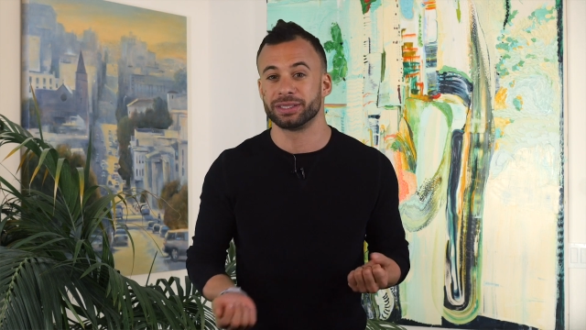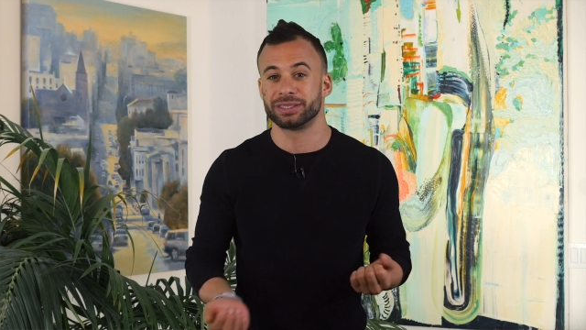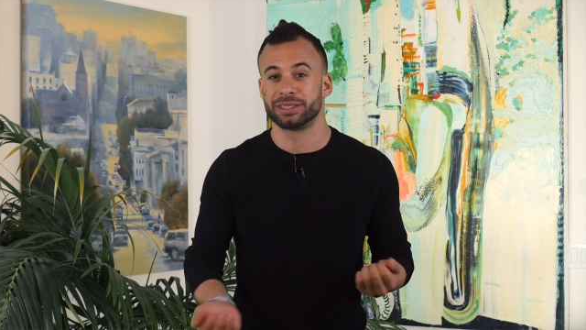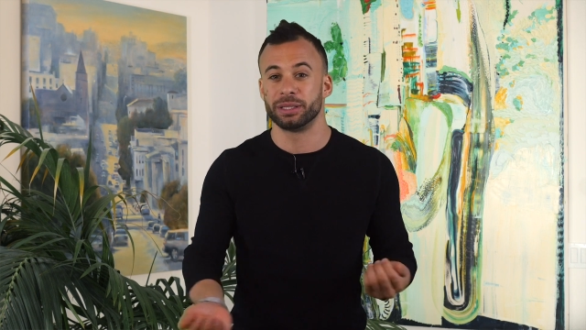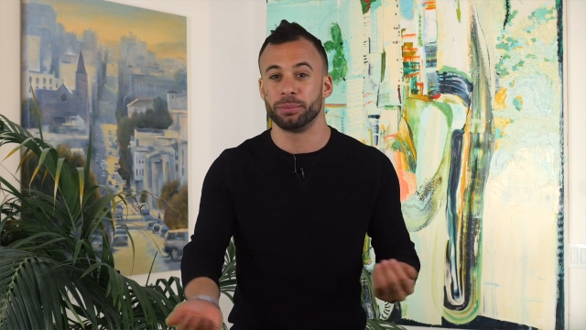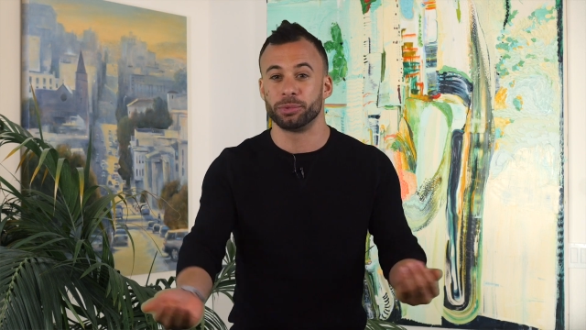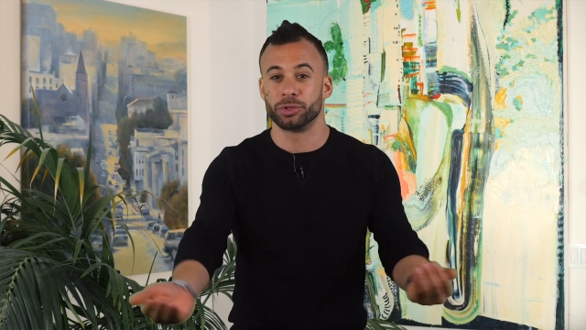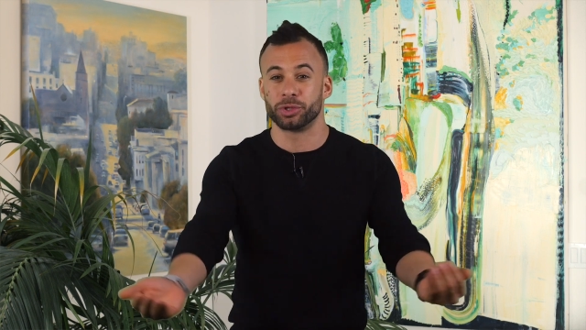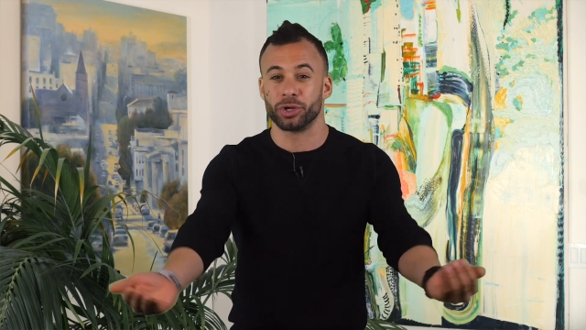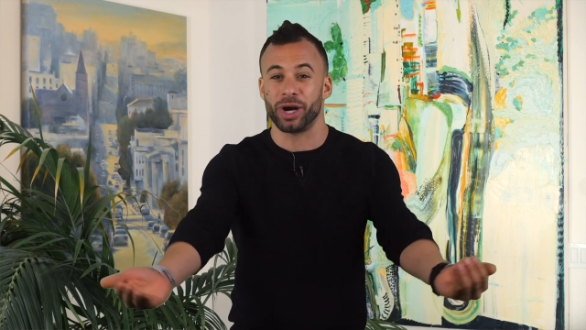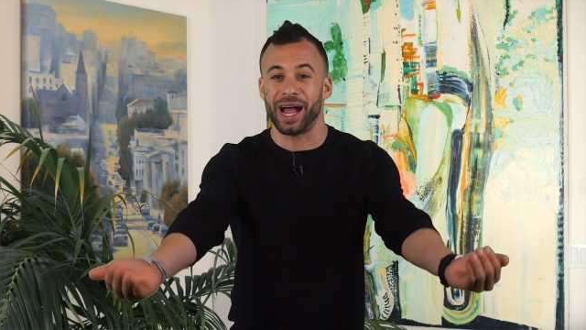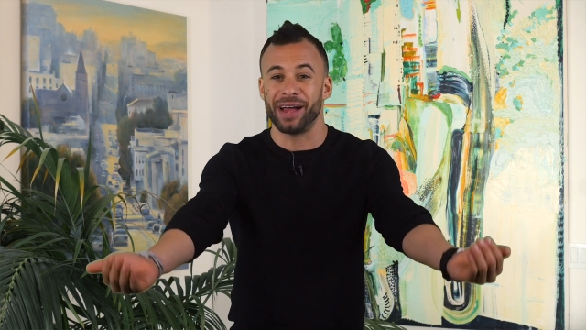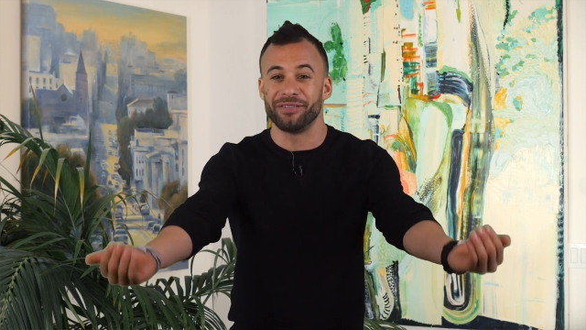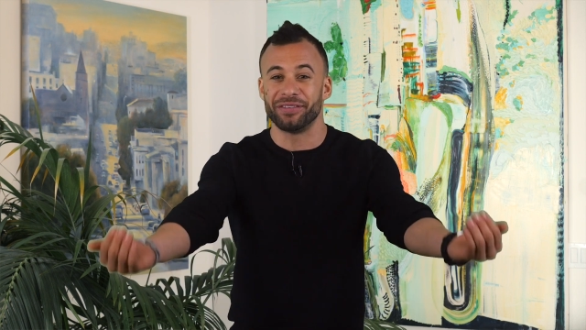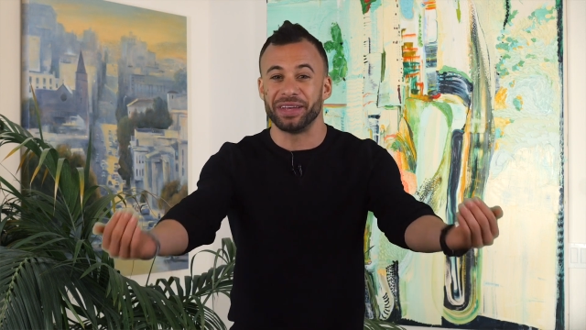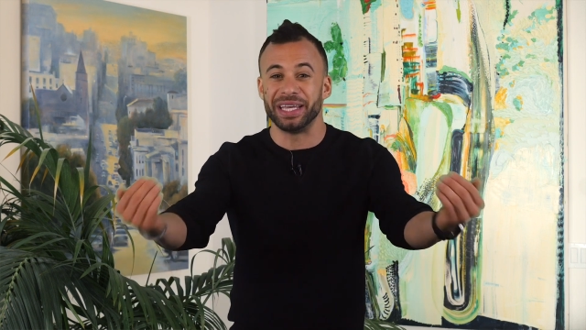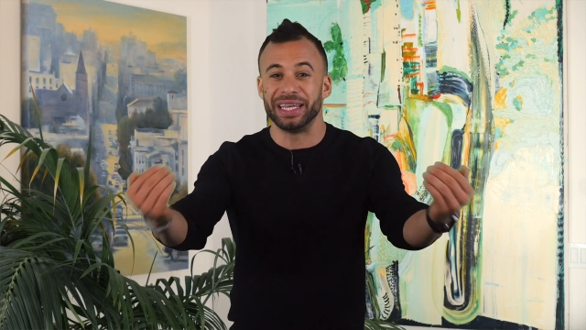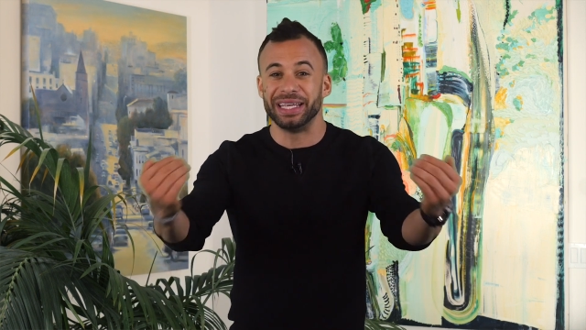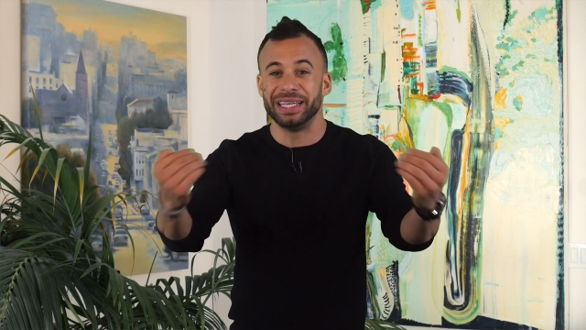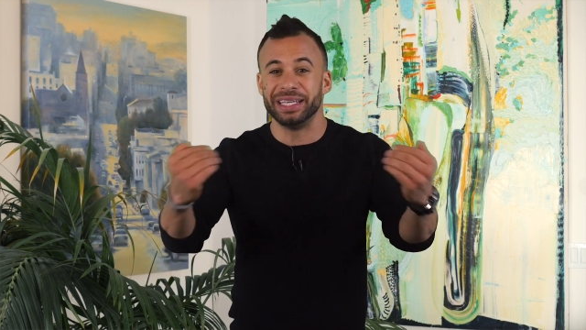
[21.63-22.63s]
to drive
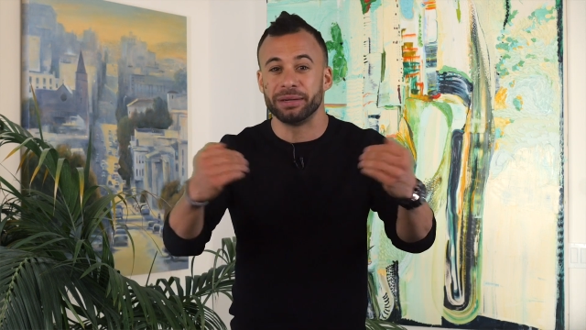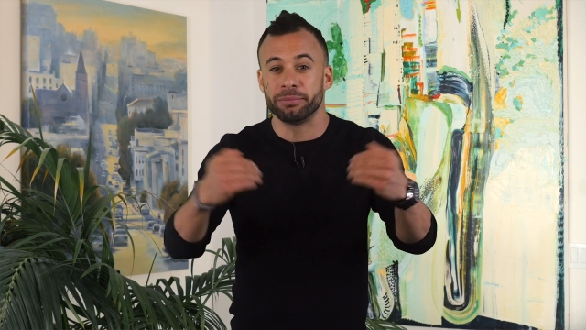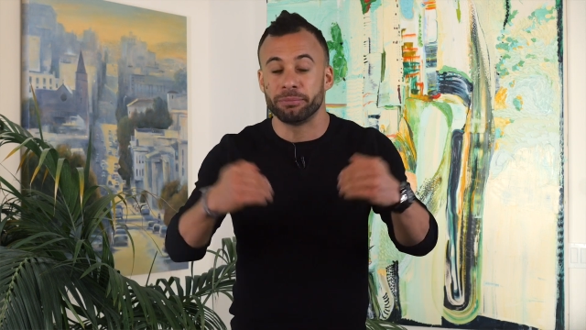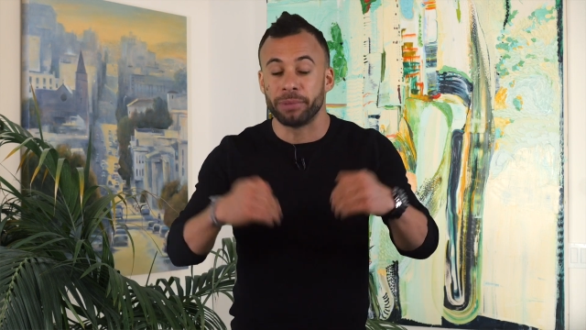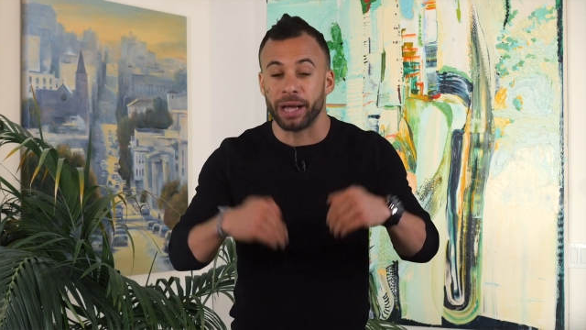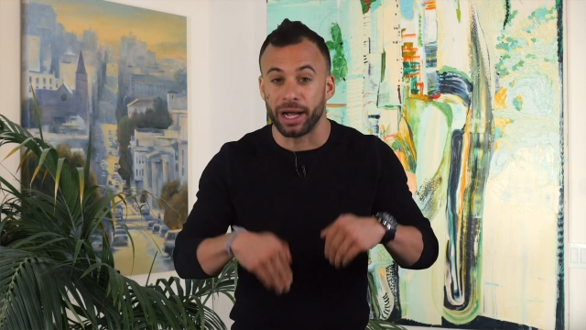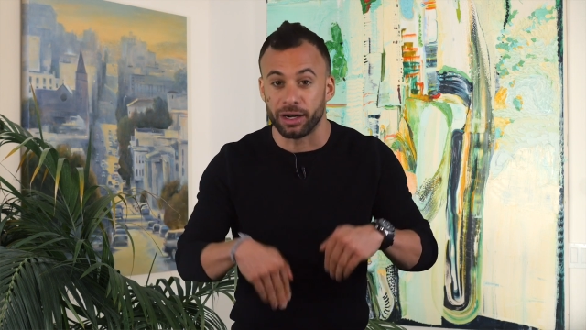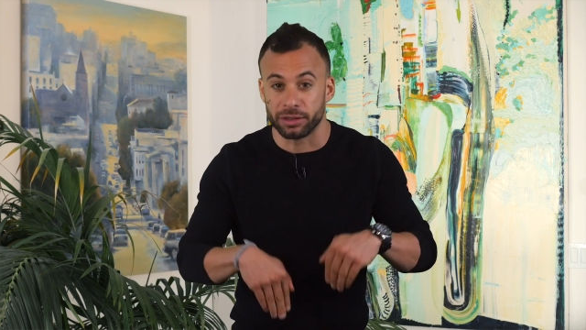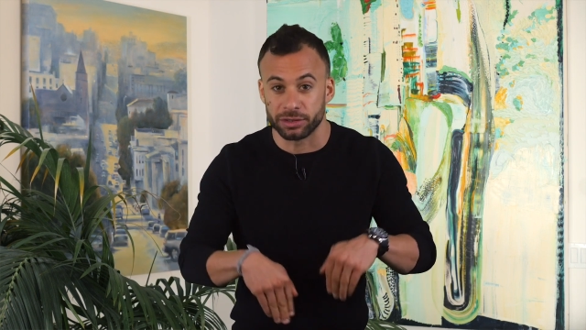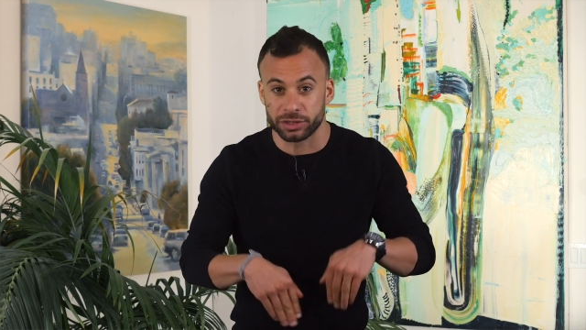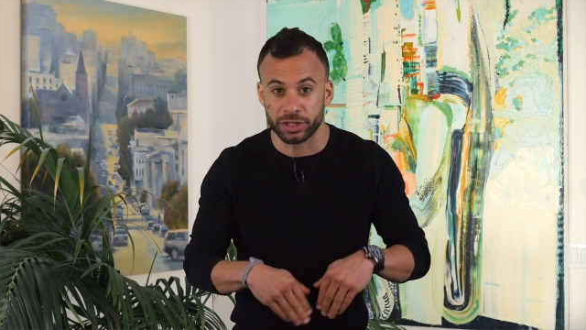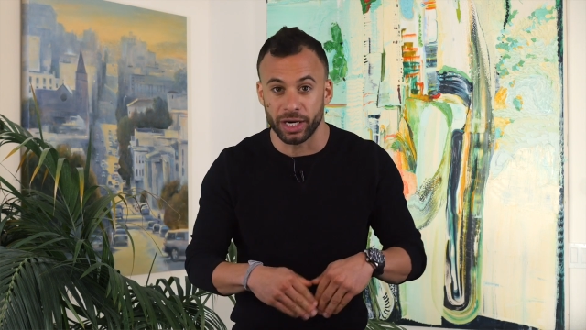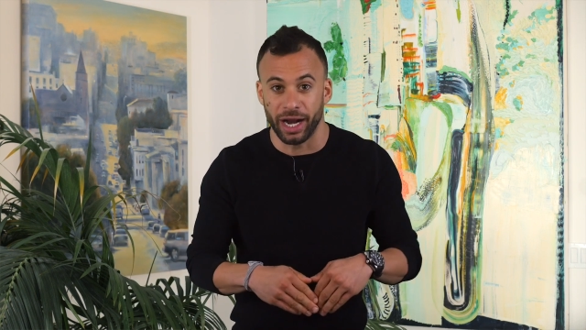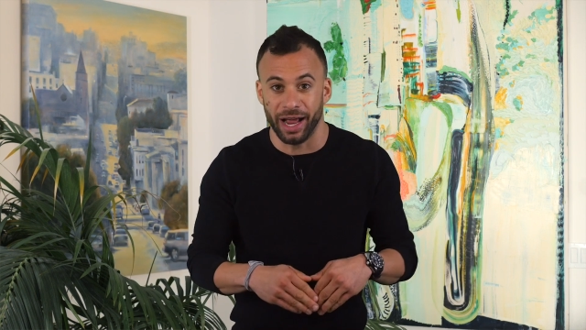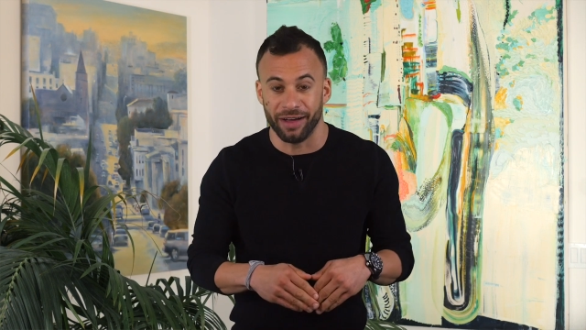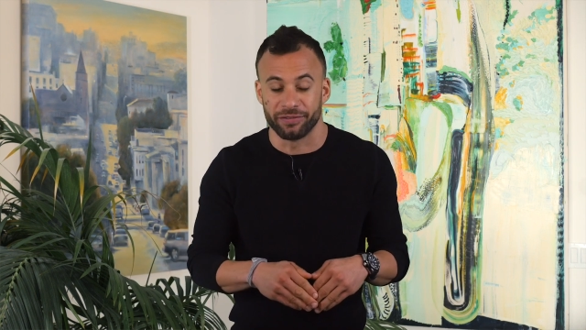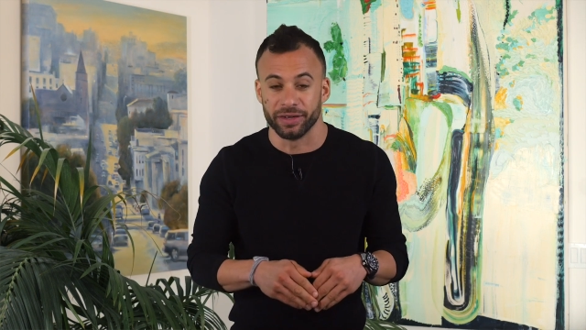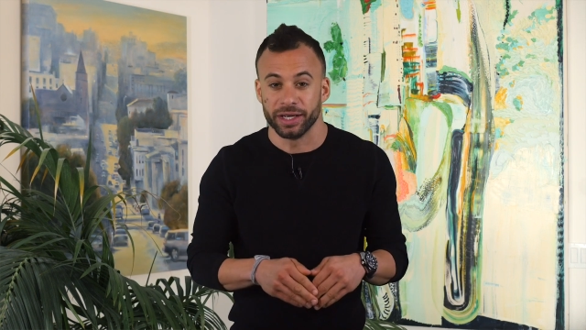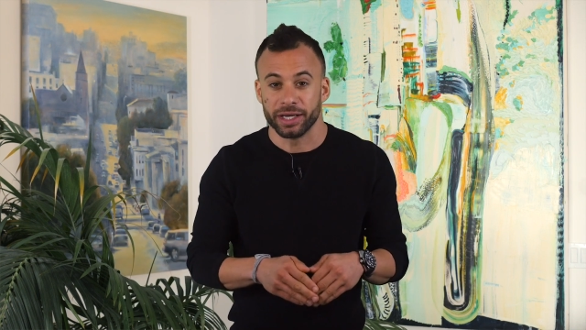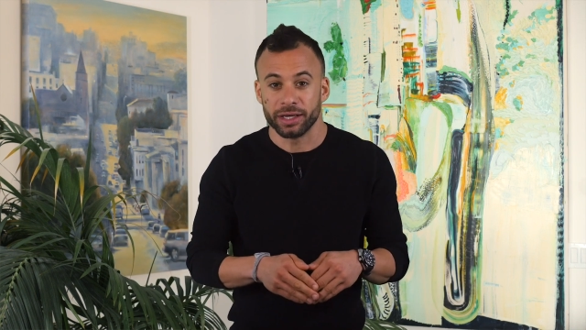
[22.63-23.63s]
inbound
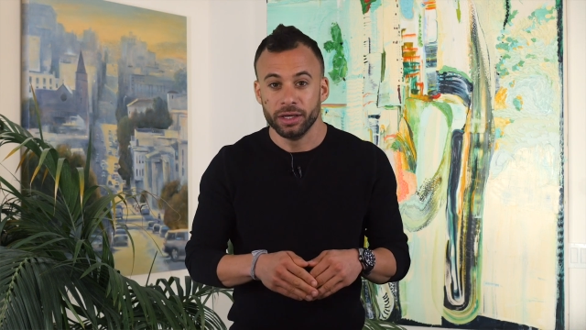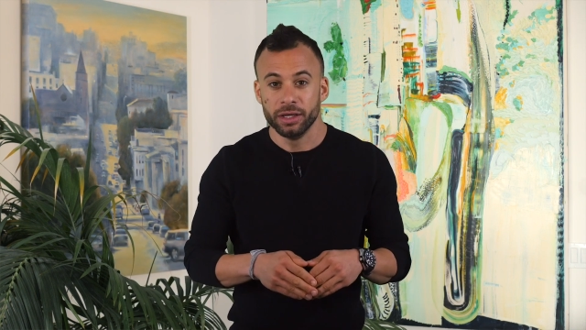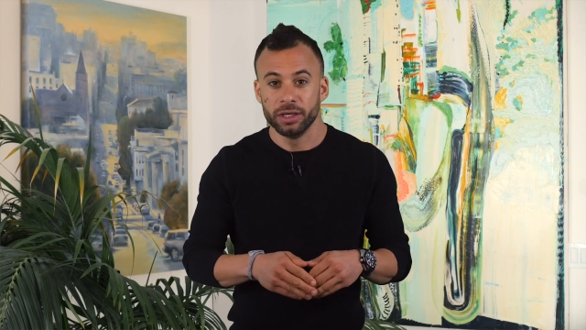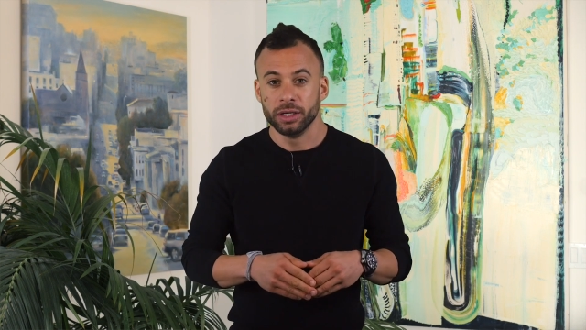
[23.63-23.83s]
traffic.